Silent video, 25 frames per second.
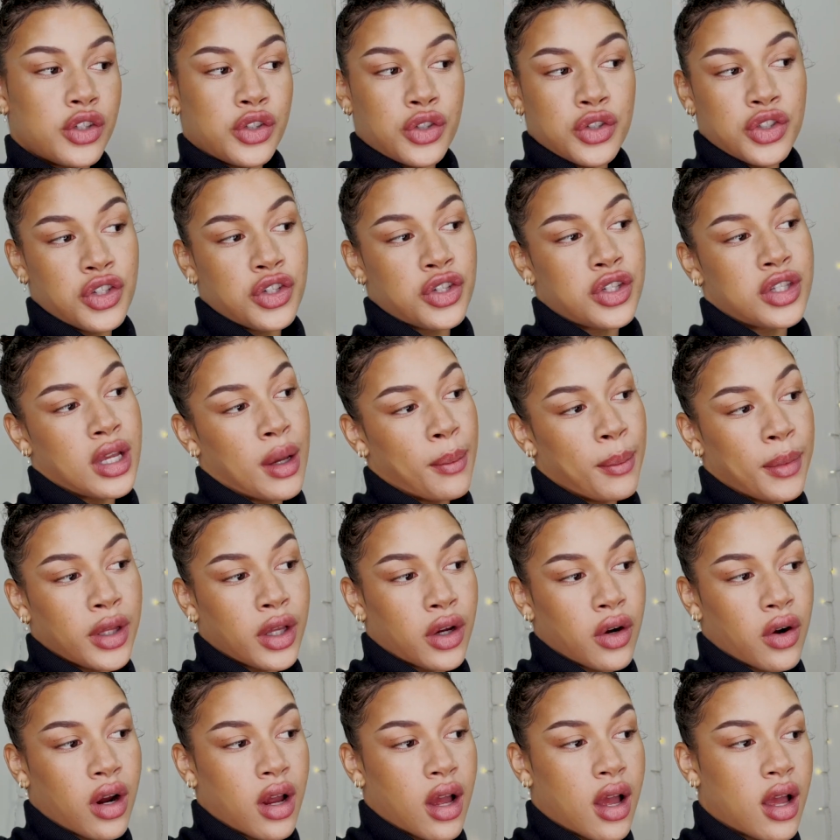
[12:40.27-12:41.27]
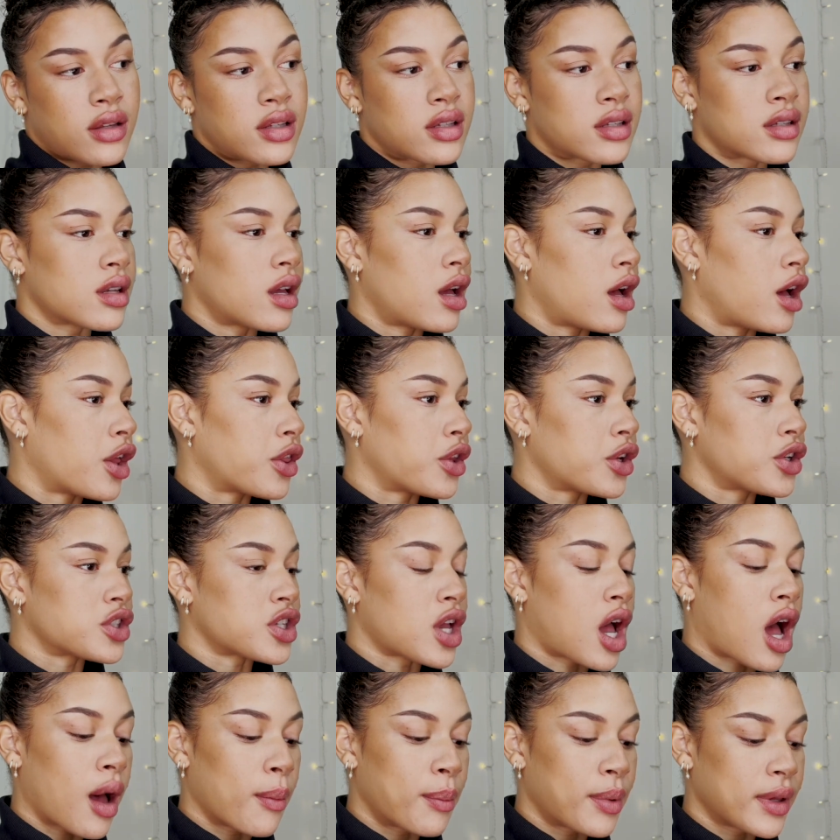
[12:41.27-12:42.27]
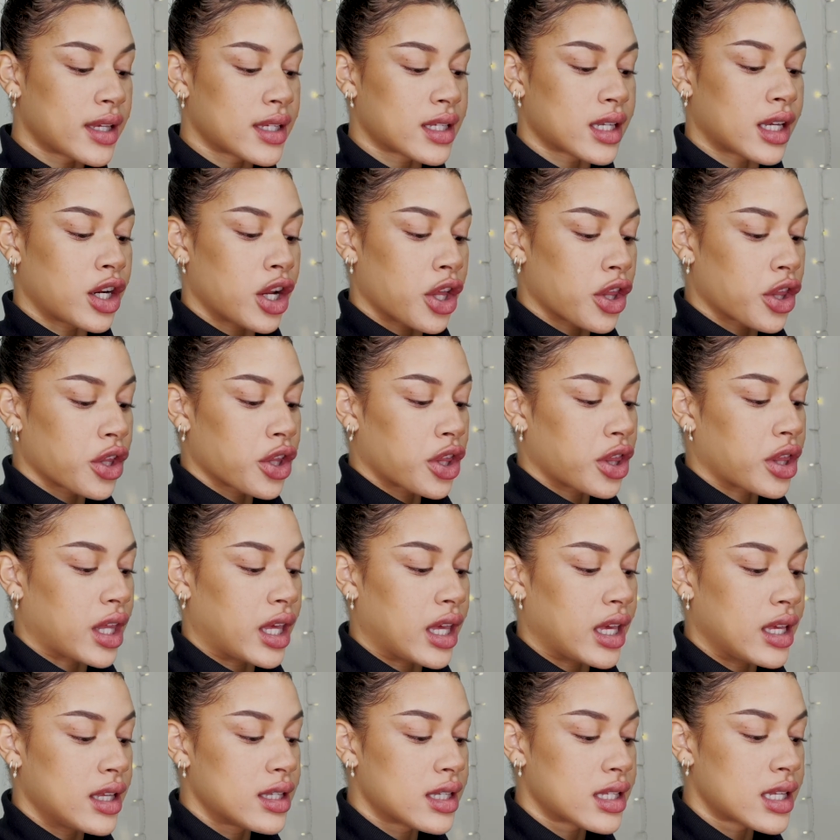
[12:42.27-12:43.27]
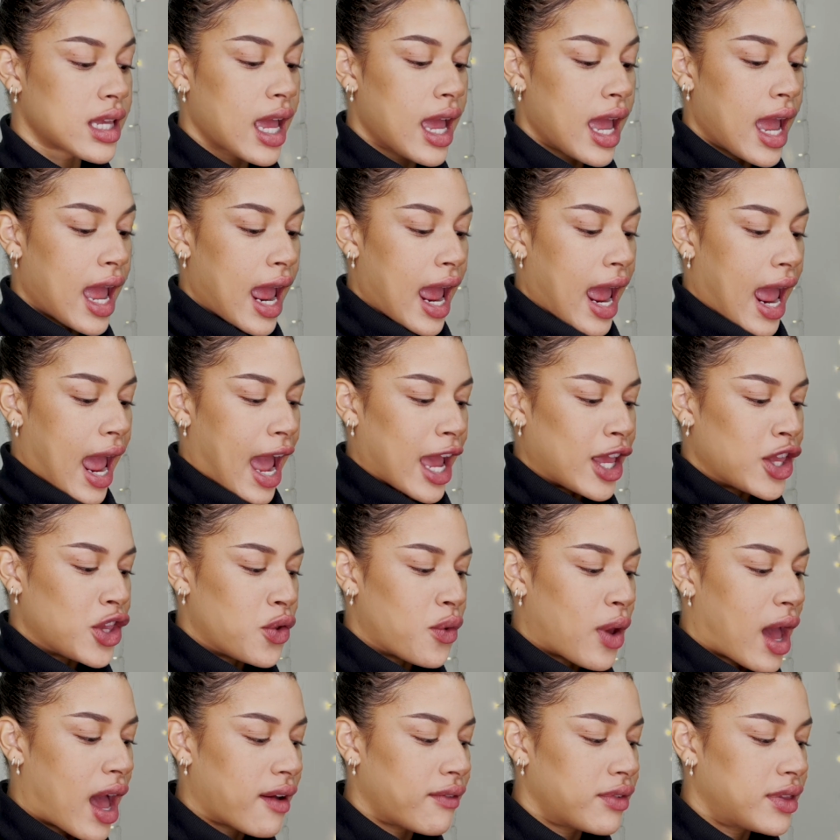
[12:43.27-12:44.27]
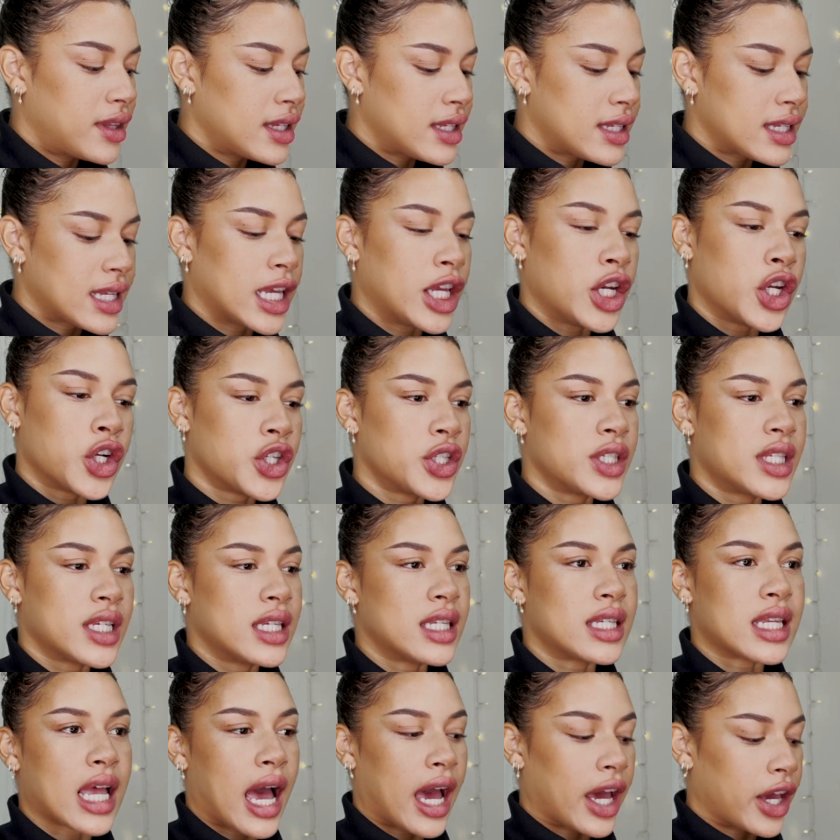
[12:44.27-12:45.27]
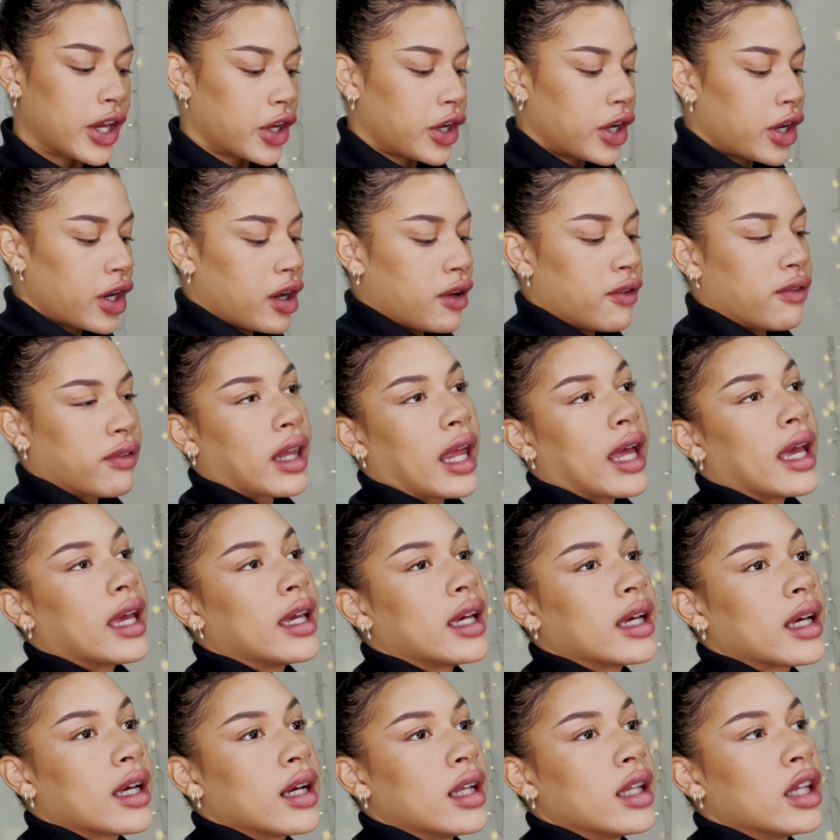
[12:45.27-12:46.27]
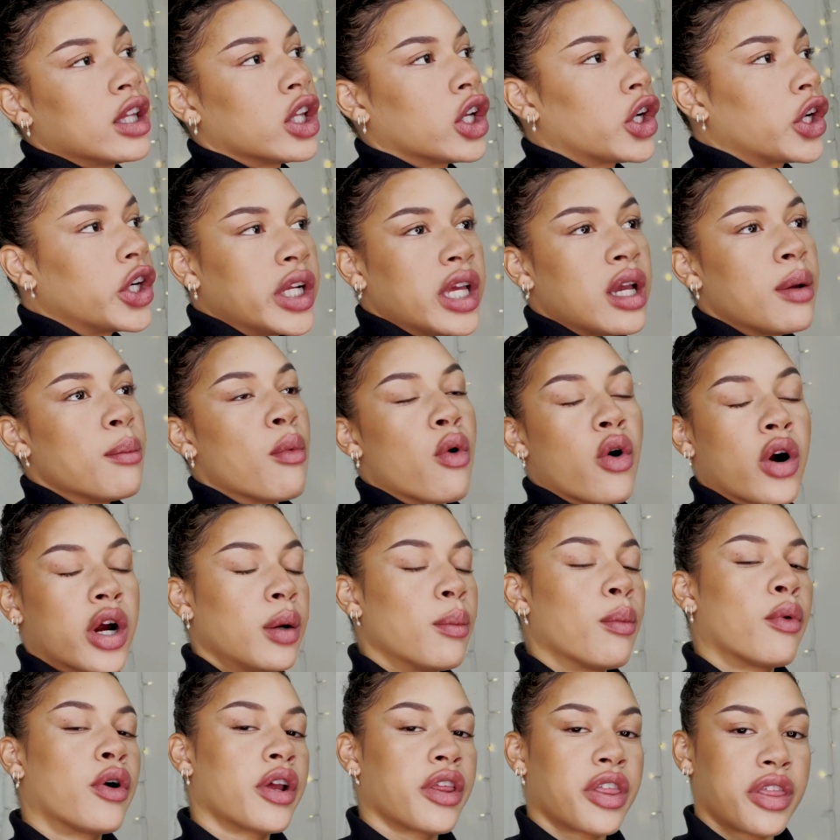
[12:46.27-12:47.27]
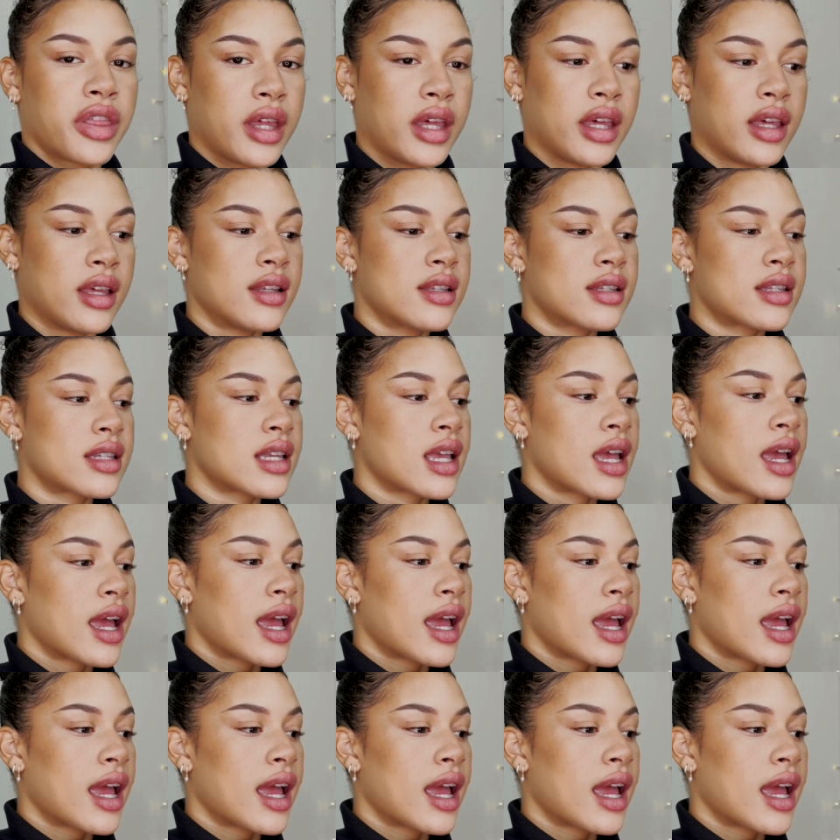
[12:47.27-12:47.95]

You just stumble across other topics and other things, and you have this inner desire of like learning more and more things.